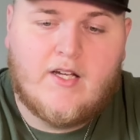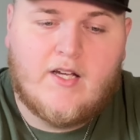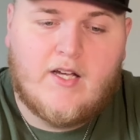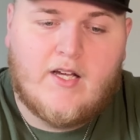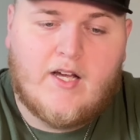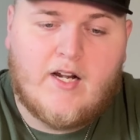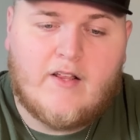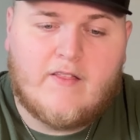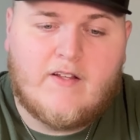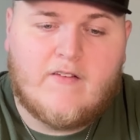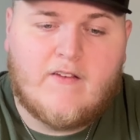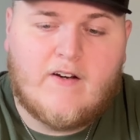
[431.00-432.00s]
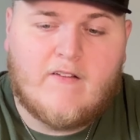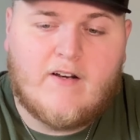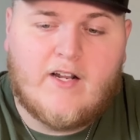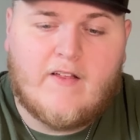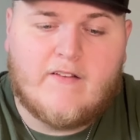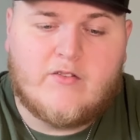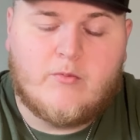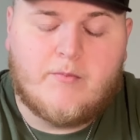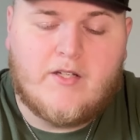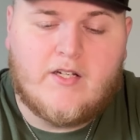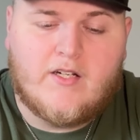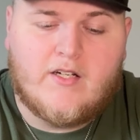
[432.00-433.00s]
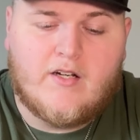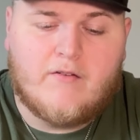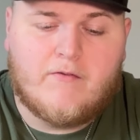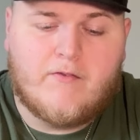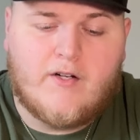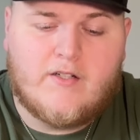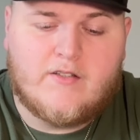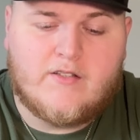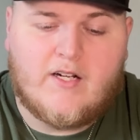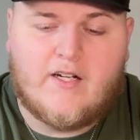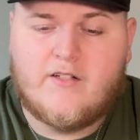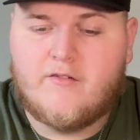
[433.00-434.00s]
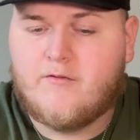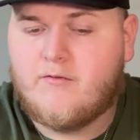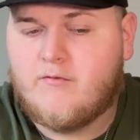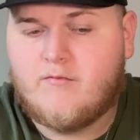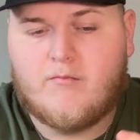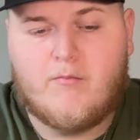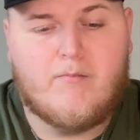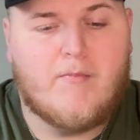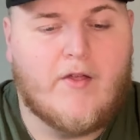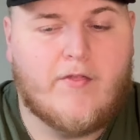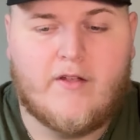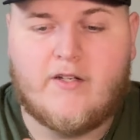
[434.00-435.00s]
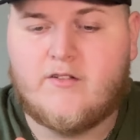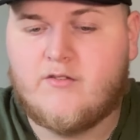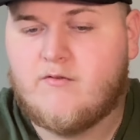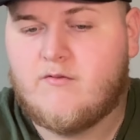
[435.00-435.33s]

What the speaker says: And I think at the end of the day, this would be a fun kind of method